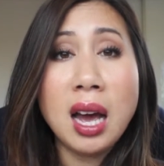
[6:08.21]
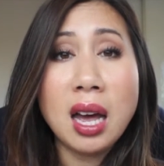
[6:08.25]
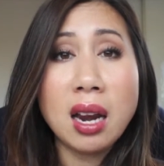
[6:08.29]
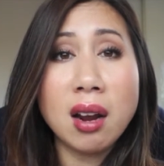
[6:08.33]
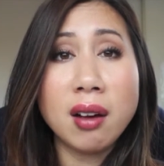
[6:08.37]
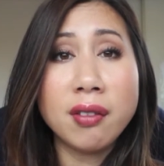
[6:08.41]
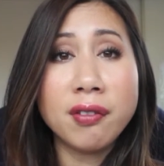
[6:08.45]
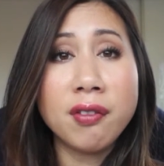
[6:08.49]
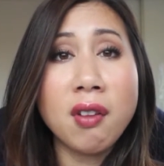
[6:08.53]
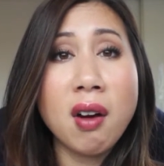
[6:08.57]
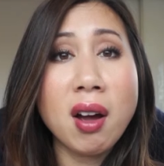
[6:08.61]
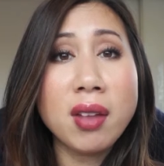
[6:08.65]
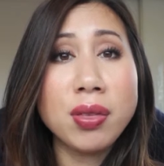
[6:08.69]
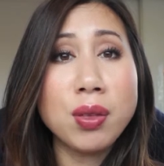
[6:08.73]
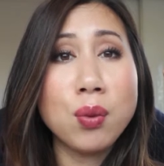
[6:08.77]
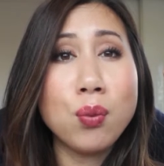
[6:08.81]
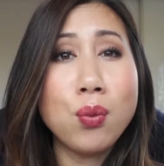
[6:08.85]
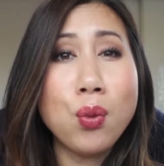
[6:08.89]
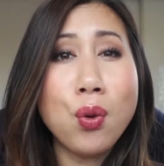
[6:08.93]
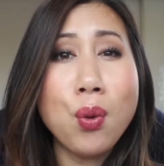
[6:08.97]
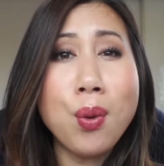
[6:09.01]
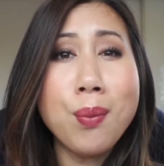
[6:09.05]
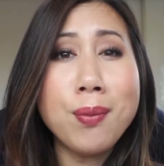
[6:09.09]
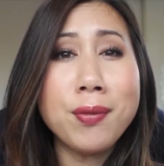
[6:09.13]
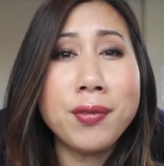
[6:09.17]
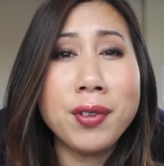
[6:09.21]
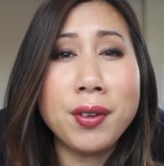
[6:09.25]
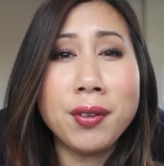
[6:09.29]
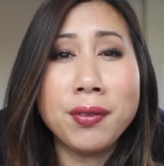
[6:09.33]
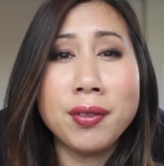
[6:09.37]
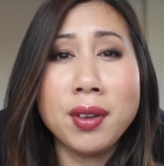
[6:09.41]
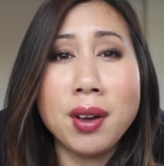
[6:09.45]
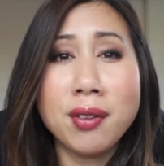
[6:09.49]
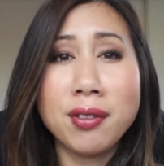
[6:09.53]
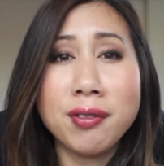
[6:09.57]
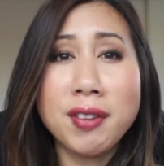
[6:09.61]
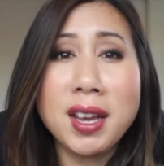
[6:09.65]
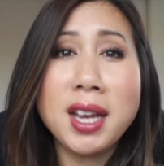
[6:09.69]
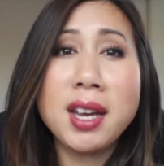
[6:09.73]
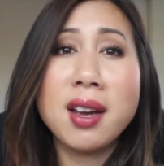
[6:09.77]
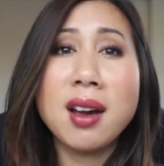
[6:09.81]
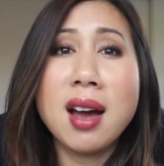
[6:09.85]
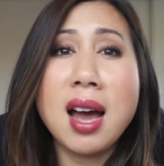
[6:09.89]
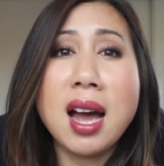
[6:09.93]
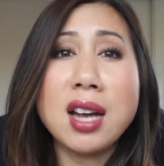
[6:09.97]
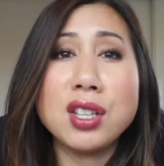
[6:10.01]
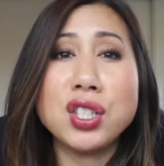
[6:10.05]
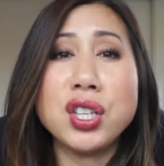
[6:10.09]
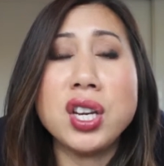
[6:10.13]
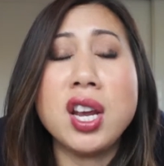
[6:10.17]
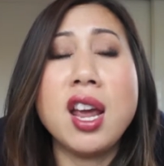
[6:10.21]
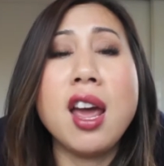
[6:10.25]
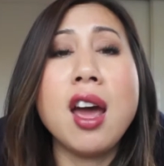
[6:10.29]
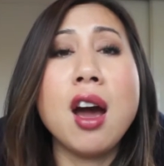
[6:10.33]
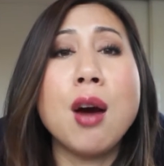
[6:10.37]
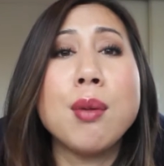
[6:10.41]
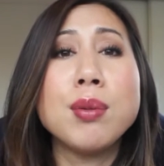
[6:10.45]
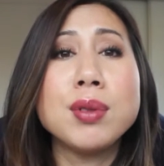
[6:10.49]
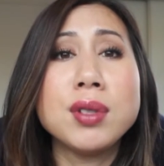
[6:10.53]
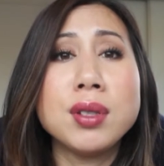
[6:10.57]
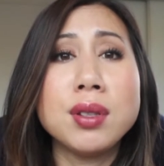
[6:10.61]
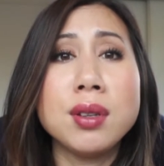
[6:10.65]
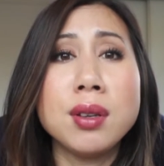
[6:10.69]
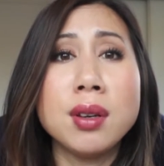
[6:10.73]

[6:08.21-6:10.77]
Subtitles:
and I find the warmth of your finger actually helps